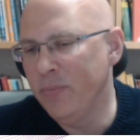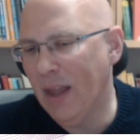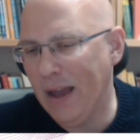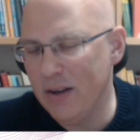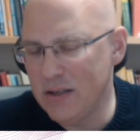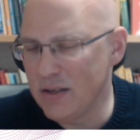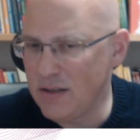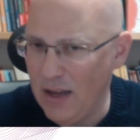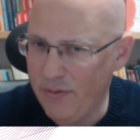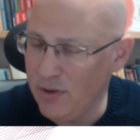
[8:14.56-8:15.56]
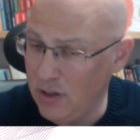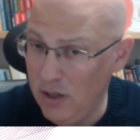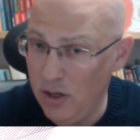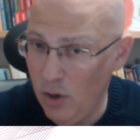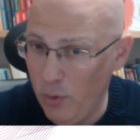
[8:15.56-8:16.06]
And this is
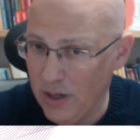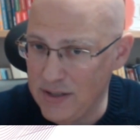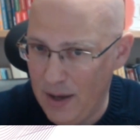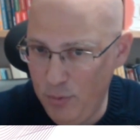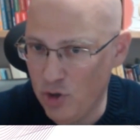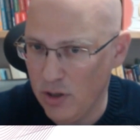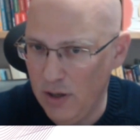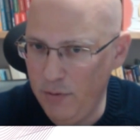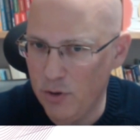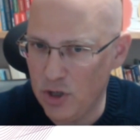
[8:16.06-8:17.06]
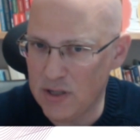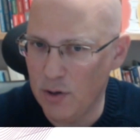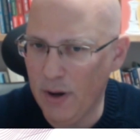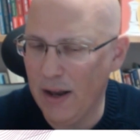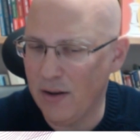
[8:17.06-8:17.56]
definitely no exception. If you just
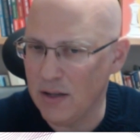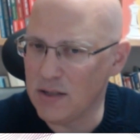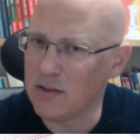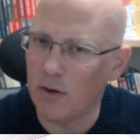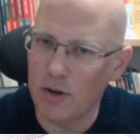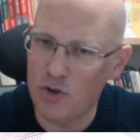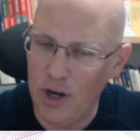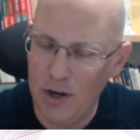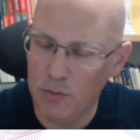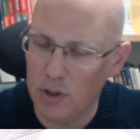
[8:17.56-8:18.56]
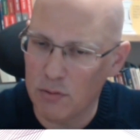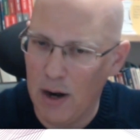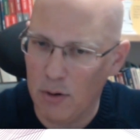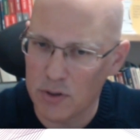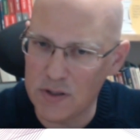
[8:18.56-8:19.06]
look at this on general
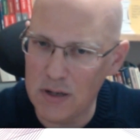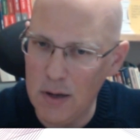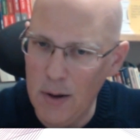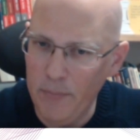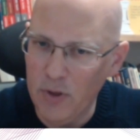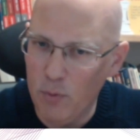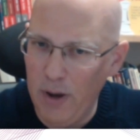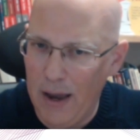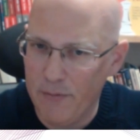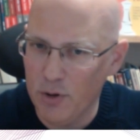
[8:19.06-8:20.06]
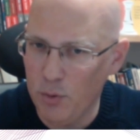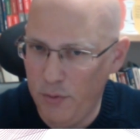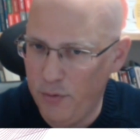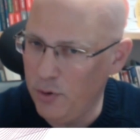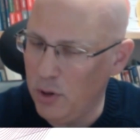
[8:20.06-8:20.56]
grounds, we have a good
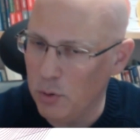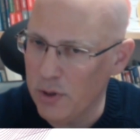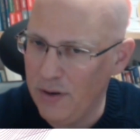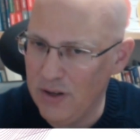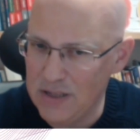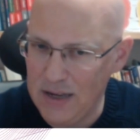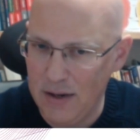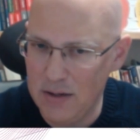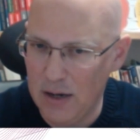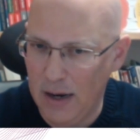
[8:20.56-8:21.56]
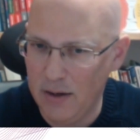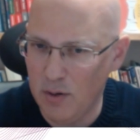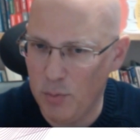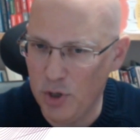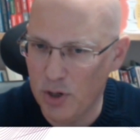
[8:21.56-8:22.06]
foothold in the center and the
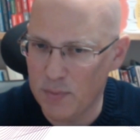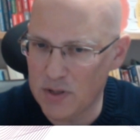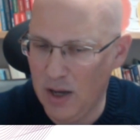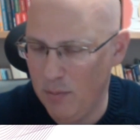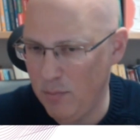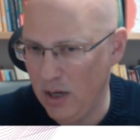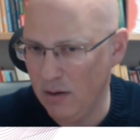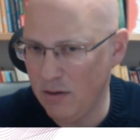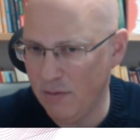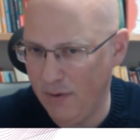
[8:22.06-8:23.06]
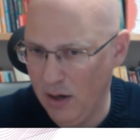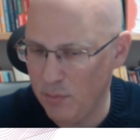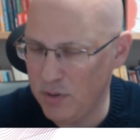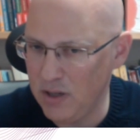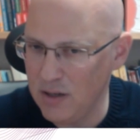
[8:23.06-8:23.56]
bishops can be
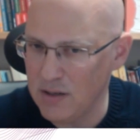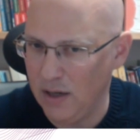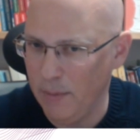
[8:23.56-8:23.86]
developed easily.